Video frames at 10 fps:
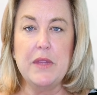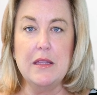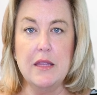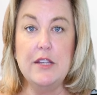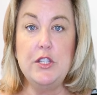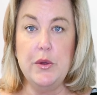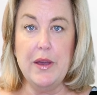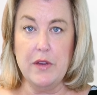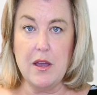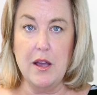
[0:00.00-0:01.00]
Unless you
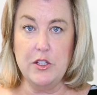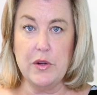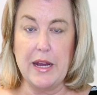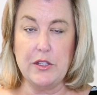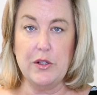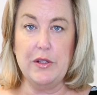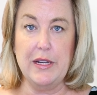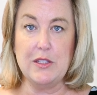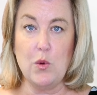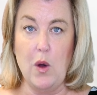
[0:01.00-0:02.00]
have a contractor who
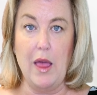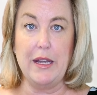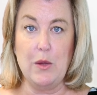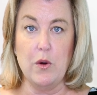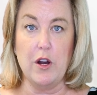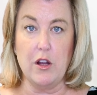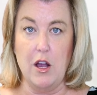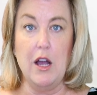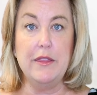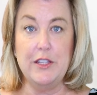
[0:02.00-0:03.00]
does quality work
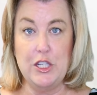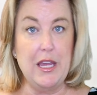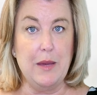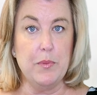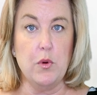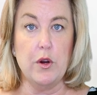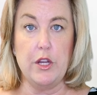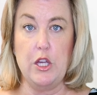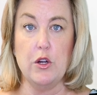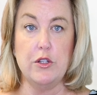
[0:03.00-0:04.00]
on the cheap or
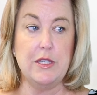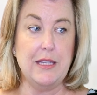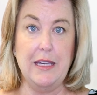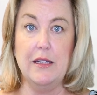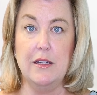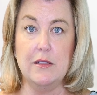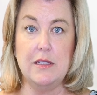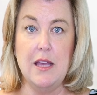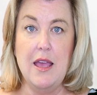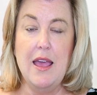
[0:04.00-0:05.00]
you're skilled